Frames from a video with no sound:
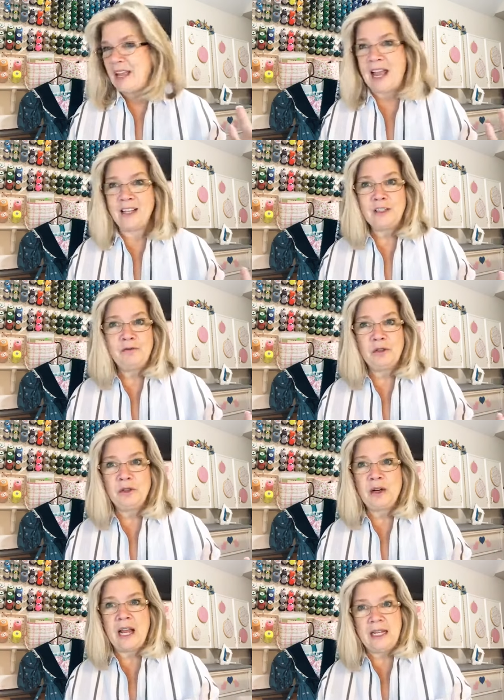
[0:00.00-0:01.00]
ask
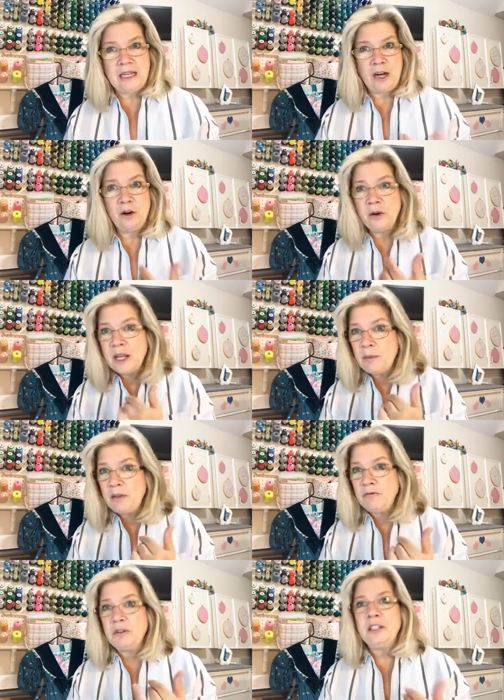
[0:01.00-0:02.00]
for a narrow
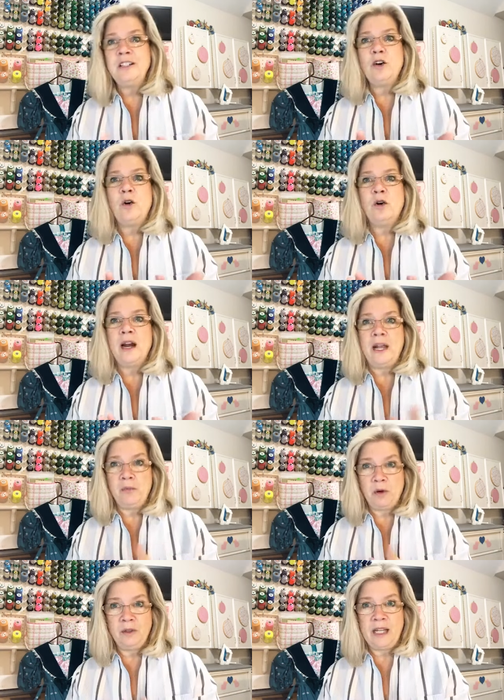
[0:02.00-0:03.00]
hemming foot or a
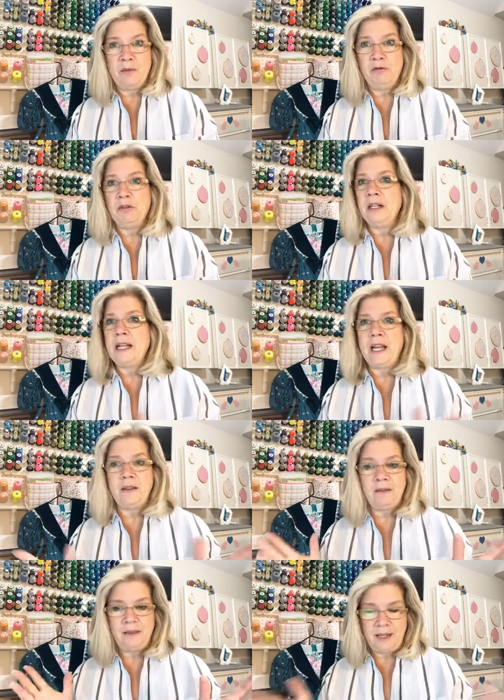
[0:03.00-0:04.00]
rolled hem foot,
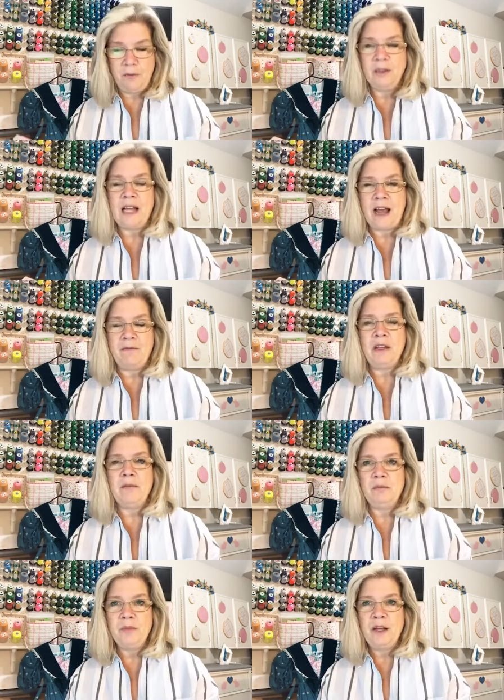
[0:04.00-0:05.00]
and they will have
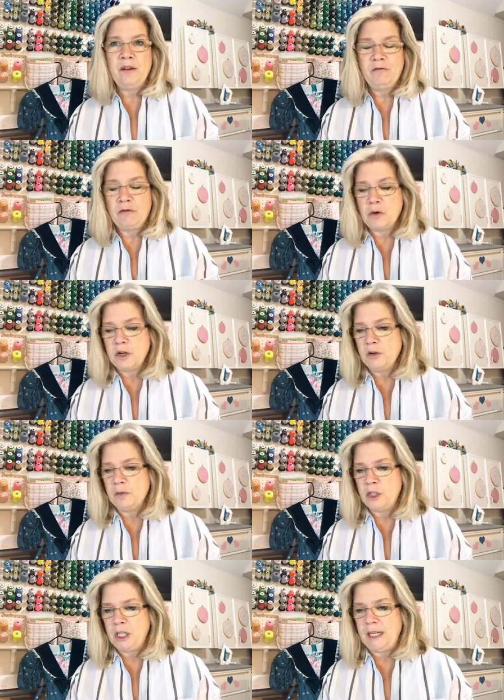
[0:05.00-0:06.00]
them for your
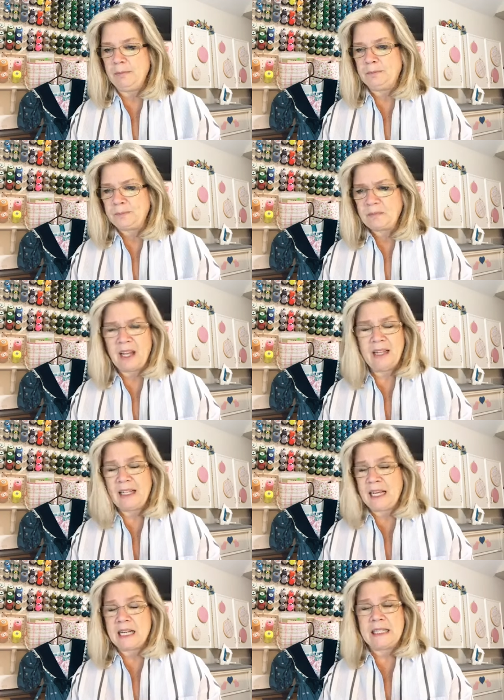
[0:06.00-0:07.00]
machine. Uh,
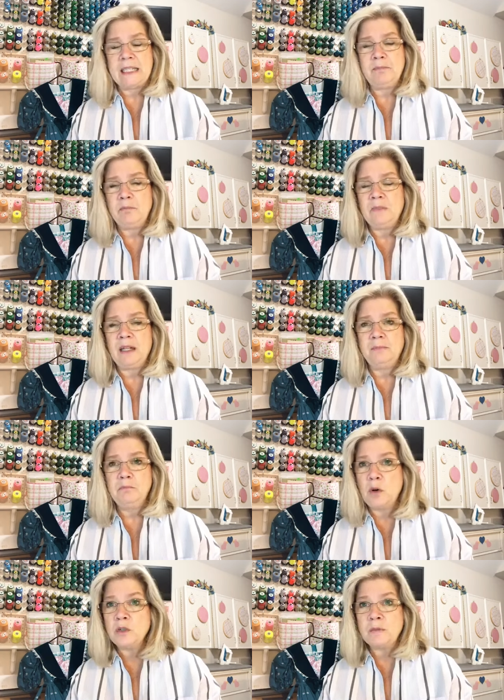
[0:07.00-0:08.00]
like I said, uh,
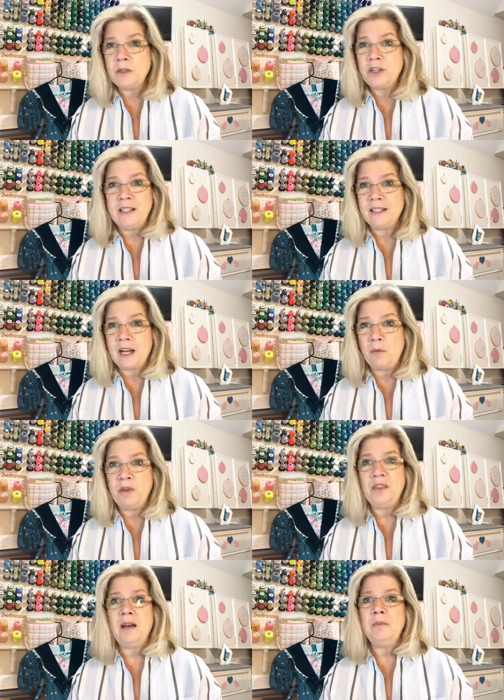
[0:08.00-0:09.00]
most machines come
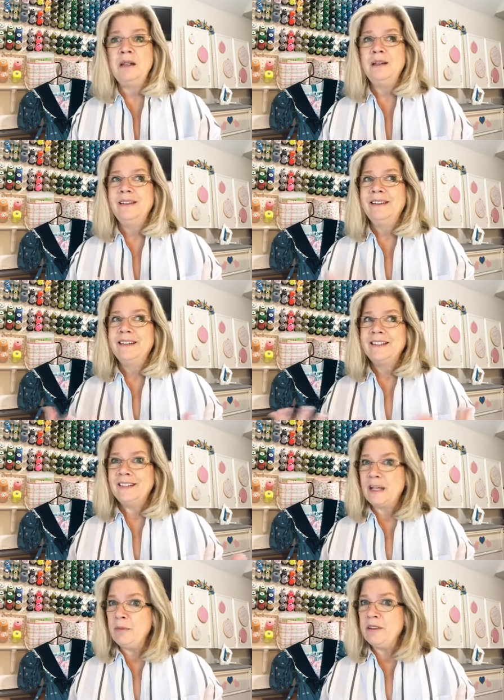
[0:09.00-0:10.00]
with them.
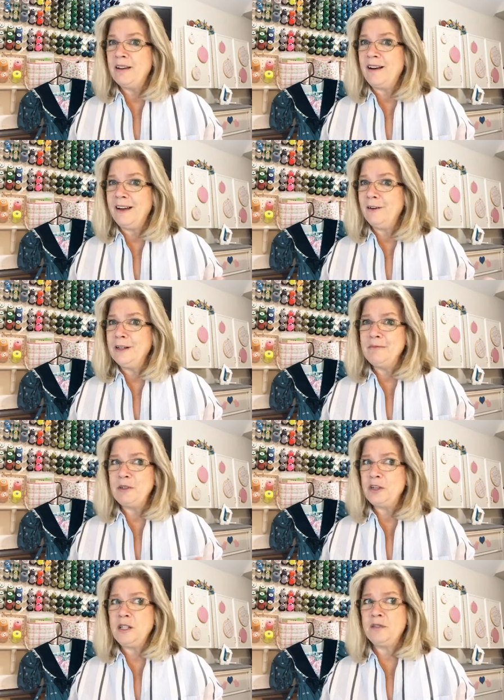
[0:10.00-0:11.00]
Some of the higher end
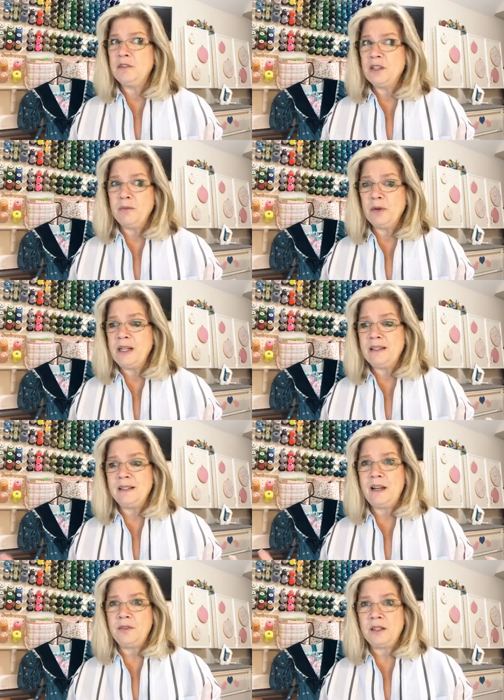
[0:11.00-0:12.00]
machines, for some
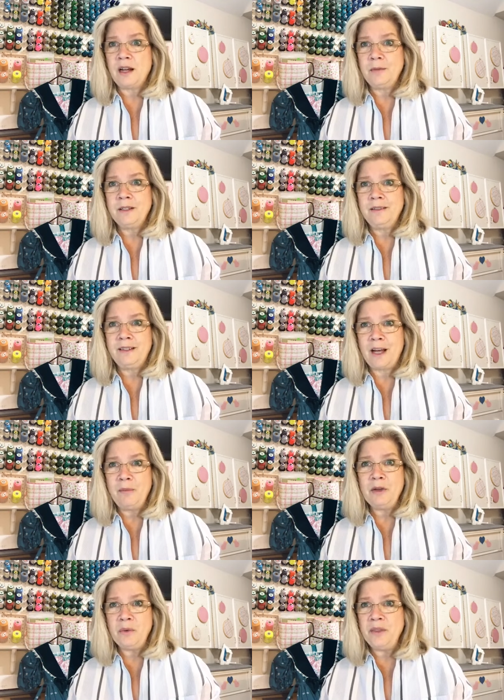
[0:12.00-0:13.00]
reason, have stopped
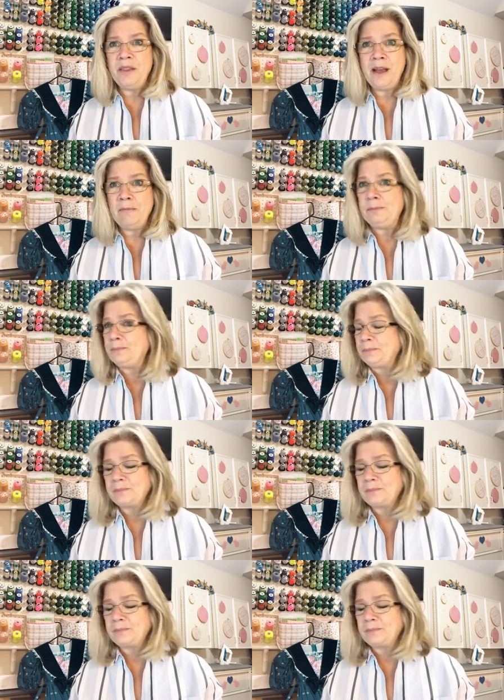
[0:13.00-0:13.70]
coming with them,